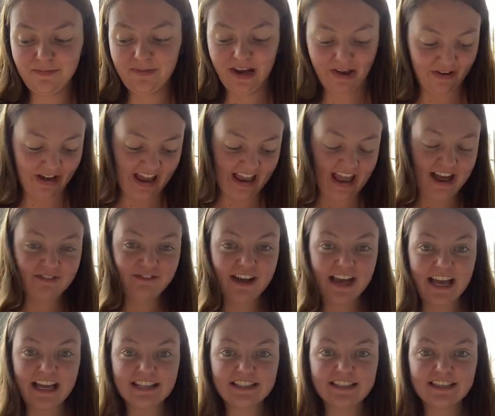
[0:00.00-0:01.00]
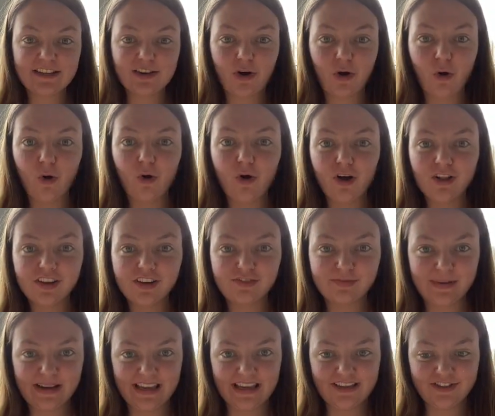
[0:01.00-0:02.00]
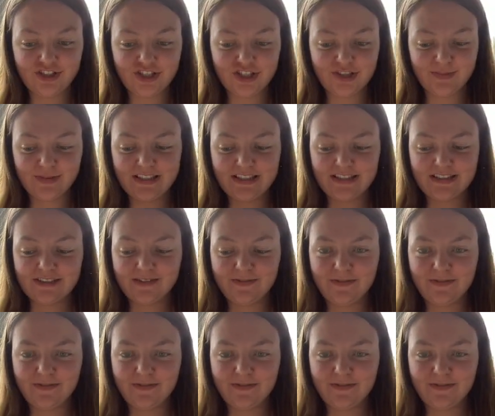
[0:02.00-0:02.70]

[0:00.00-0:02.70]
Now, I have hidden all of my instruments